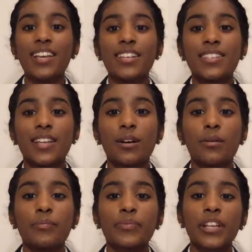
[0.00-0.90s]

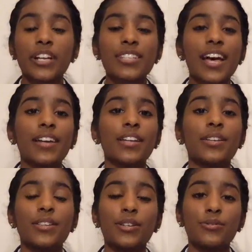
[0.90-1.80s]
So here's how
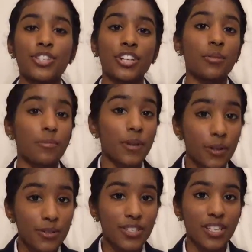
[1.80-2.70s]
you should
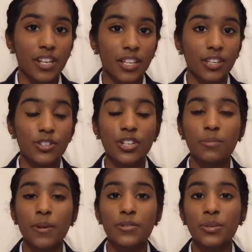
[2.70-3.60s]
approach studying. You should
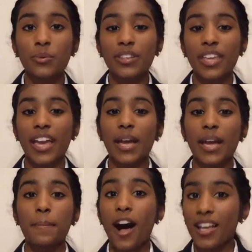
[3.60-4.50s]
approach it with a
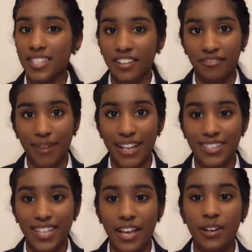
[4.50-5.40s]
positive
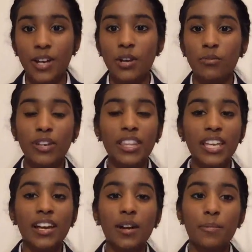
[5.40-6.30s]
mindset.
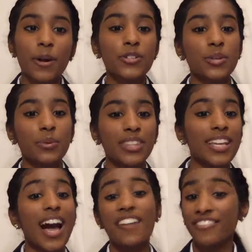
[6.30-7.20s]
Really approach it with
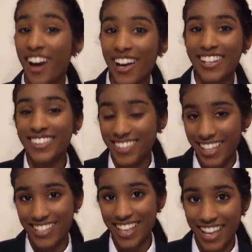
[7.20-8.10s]
the I've got
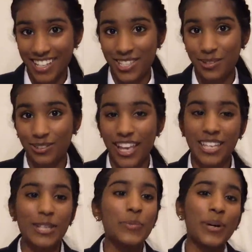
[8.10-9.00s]
this attitude
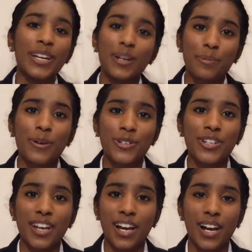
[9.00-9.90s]
like you would approach
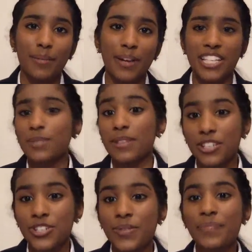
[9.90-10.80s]
it, a
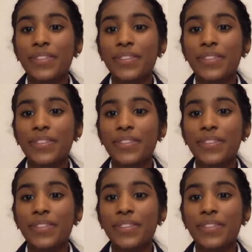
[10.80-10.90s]
speech.